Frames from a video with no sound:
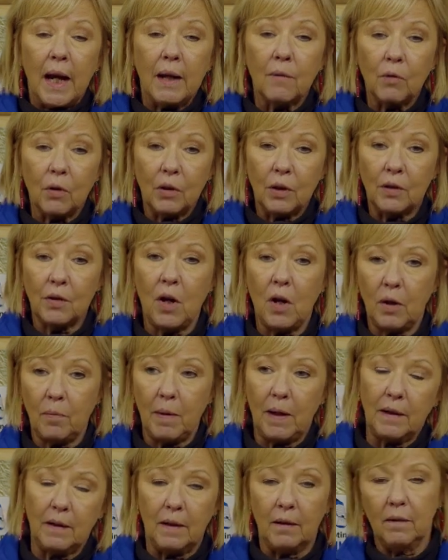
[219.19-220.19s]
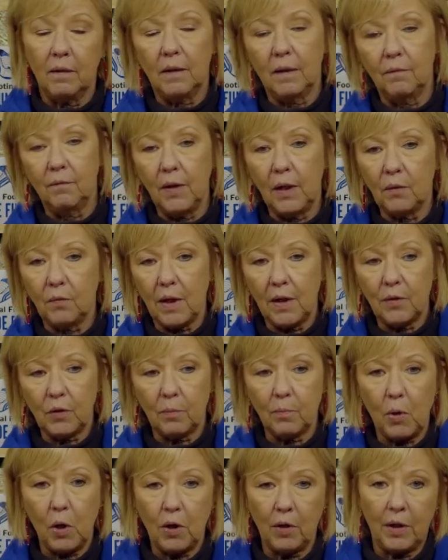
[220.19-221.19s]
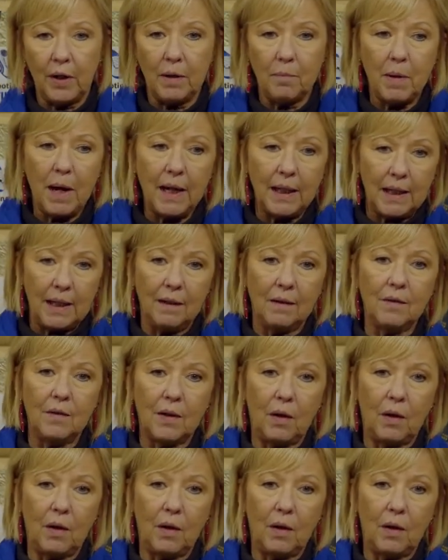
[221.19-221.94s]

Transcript: And we're going to talk about the fundraiser part on the back end.